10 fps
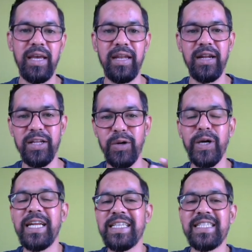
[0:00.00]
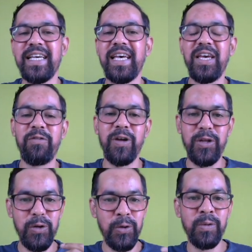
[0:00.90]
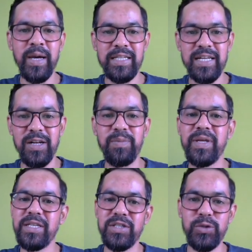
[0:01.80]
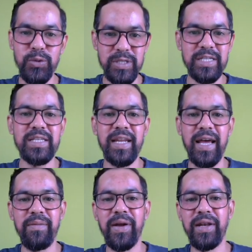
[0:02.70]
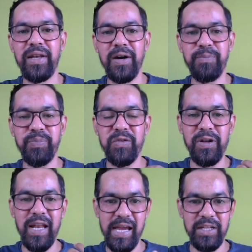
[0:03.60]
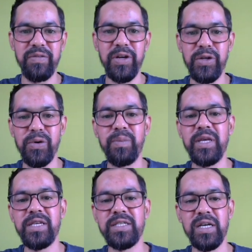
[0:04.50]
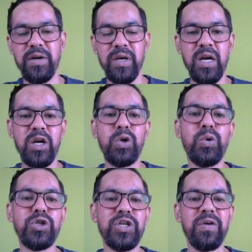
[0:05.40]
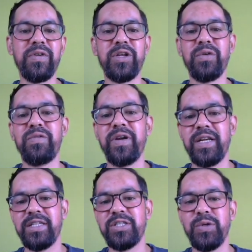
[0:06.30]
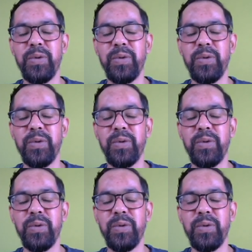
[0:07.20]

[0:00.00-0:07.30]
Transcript: And another one is, if you're new to my channel, please do subscribe, and if you like the video, please do share with your friends.